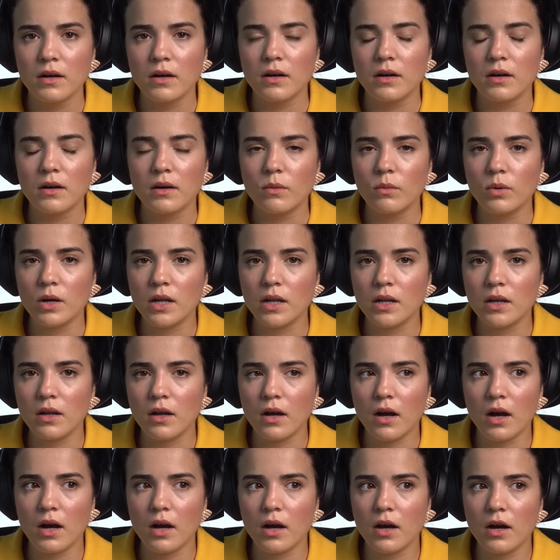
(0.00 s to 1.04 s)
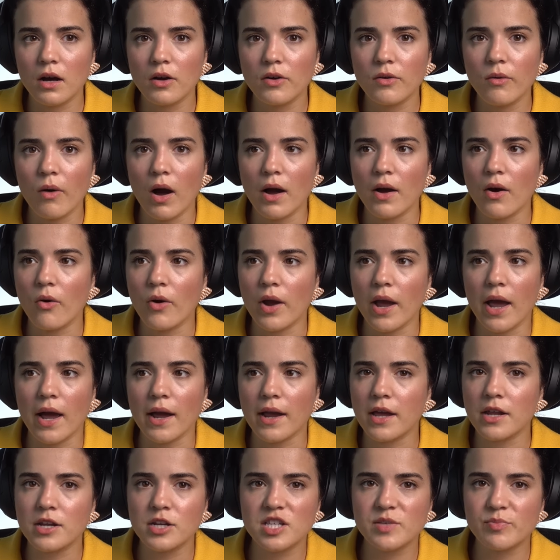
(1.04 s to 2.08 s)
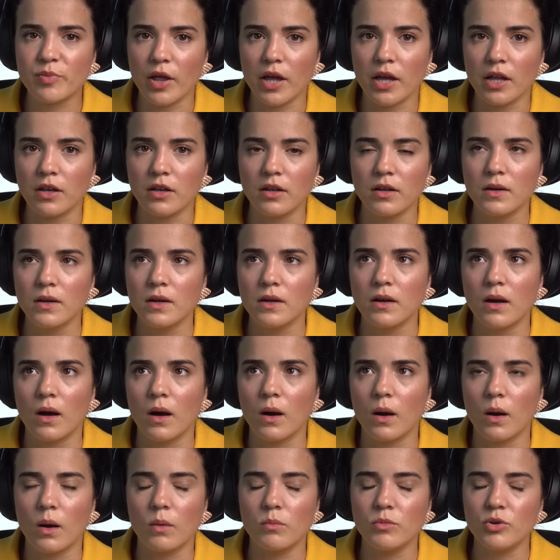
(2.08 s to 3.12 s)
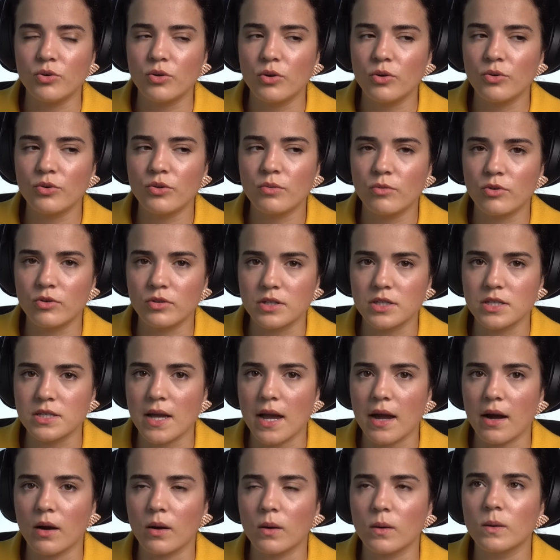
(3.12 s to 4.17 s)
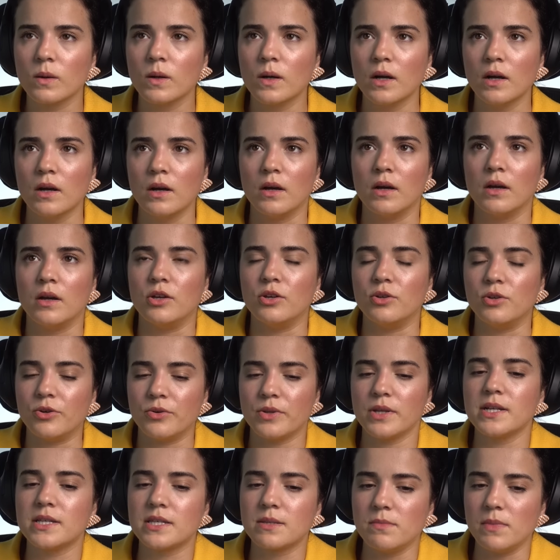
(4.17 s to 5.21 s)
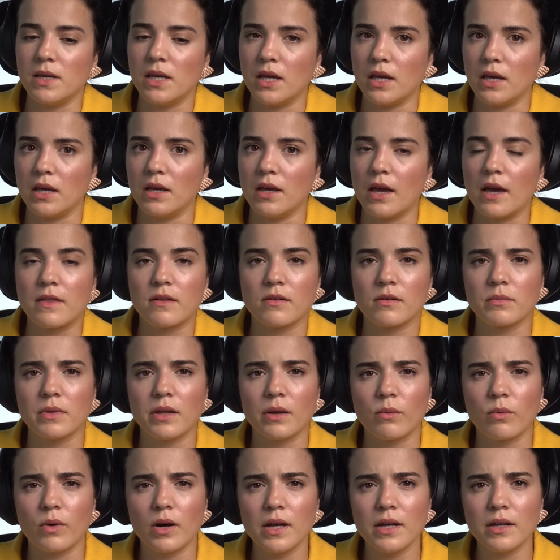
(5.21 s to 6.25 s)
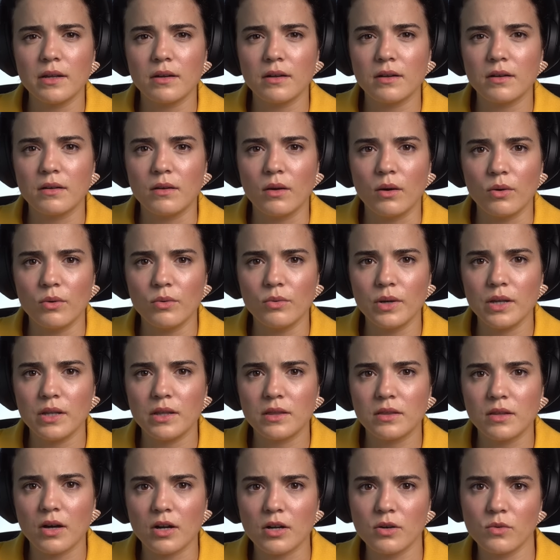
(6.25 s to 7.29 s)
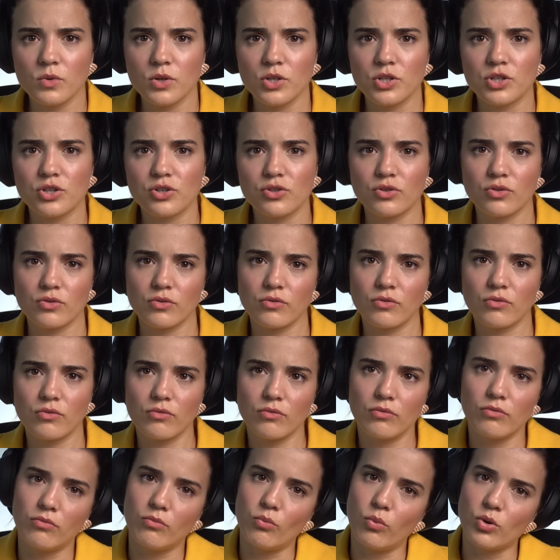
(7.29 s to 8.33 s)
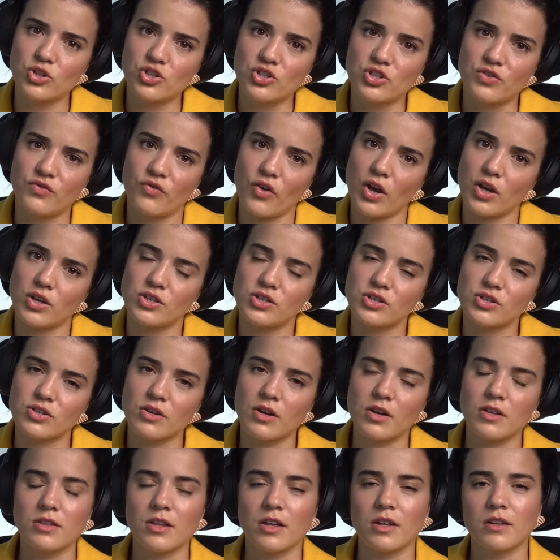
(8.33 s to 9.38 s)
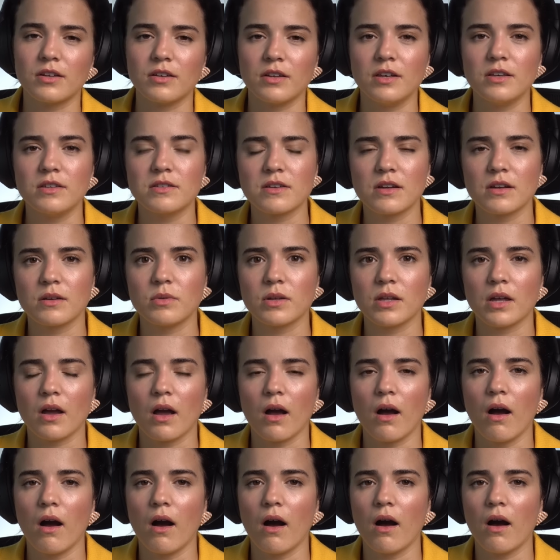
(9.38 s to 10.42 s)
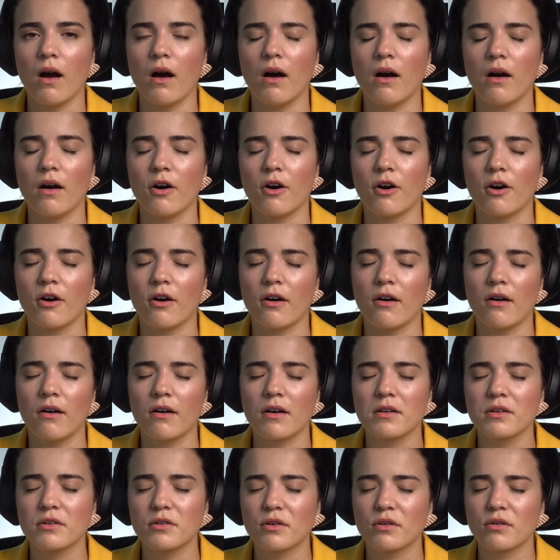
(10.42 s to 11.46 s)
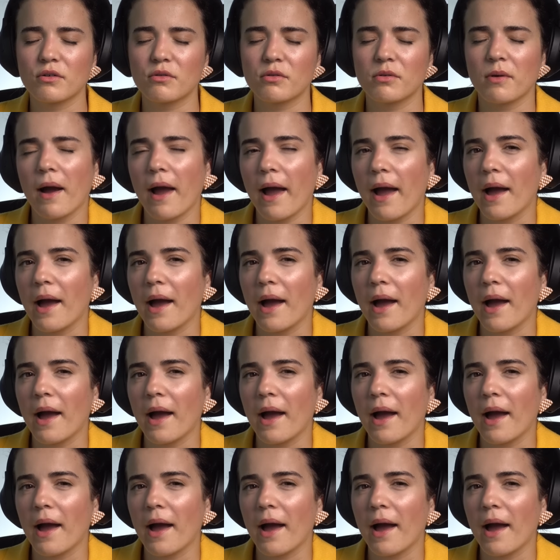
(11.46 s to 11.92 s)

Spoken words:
I can explain. You know who the mole is now. You know that it's me. And they're going to be like, what? No, we thought it was, what's his face? And then he's going to be like, oh, crap.